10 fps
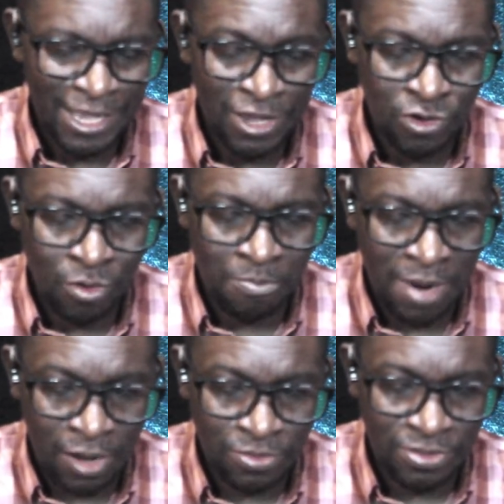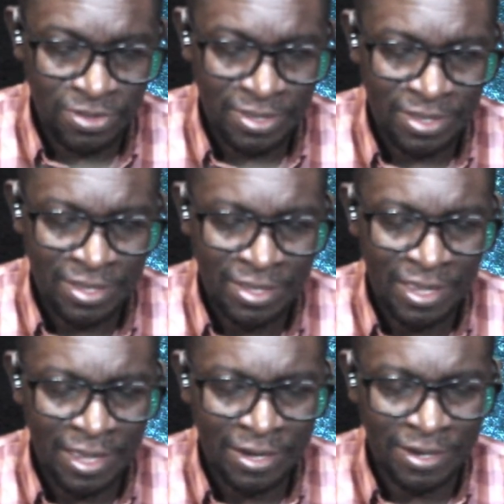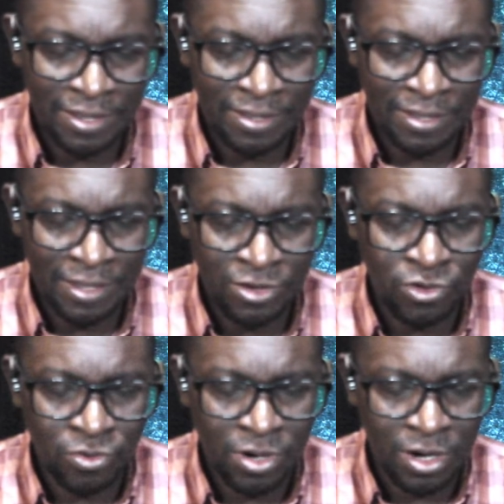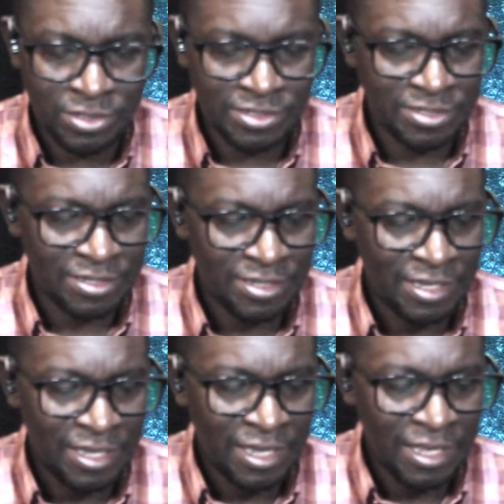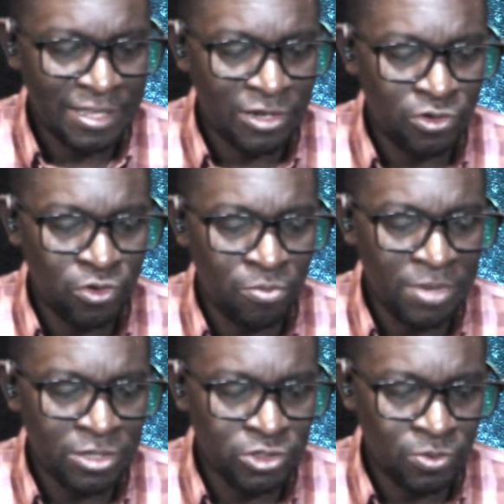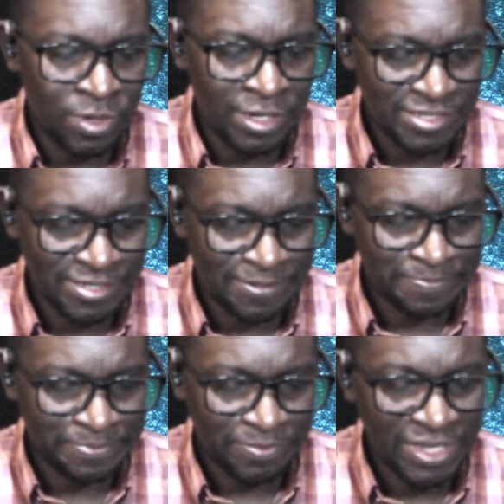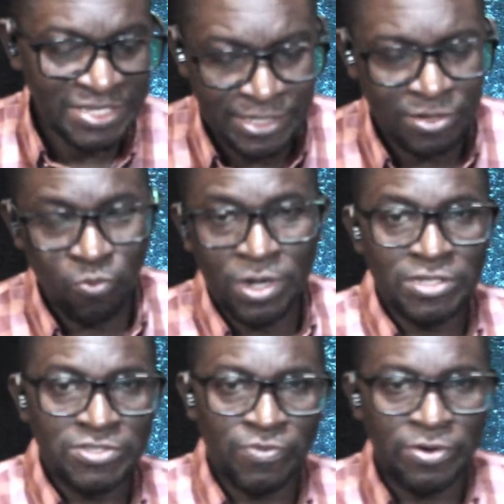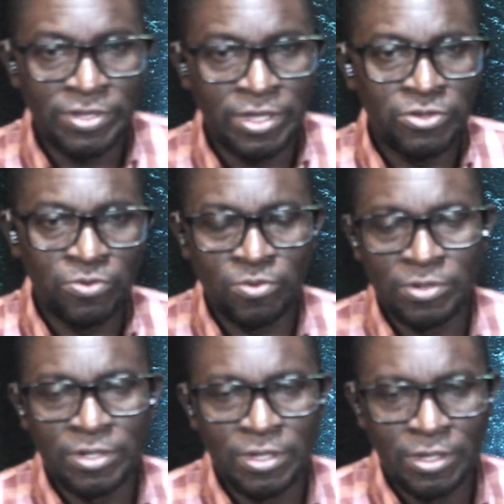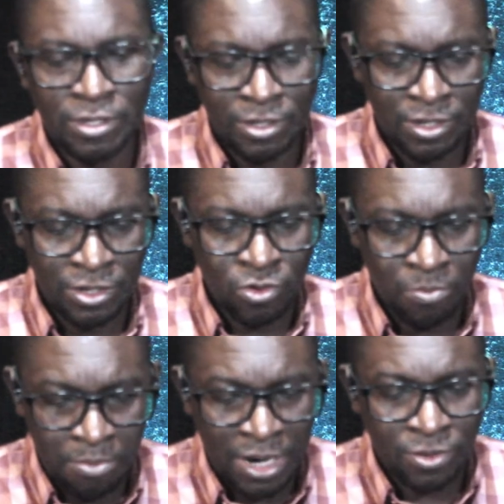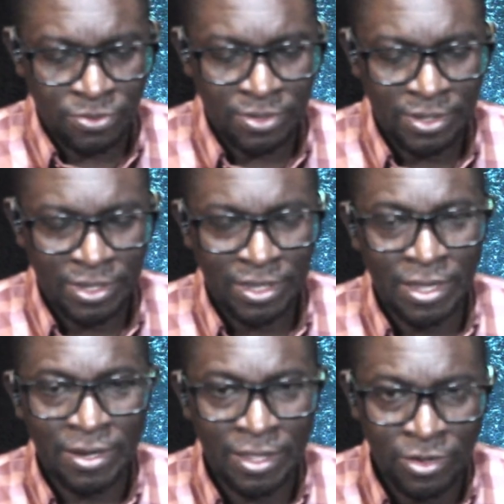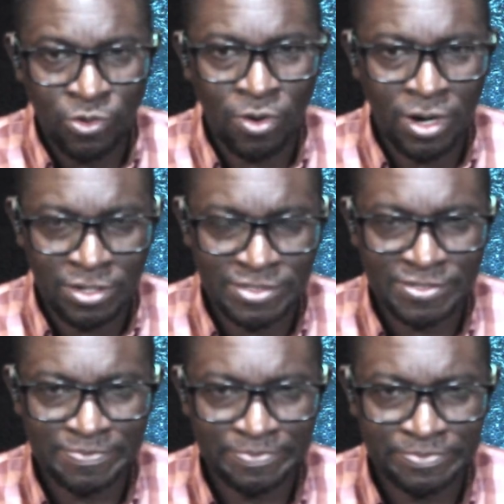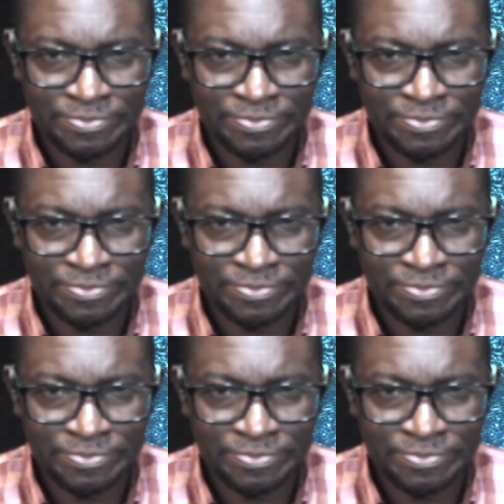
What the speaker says: in your mouth and in your heart, that you may do it. It says the word is very near you, in your mouth and in your heart.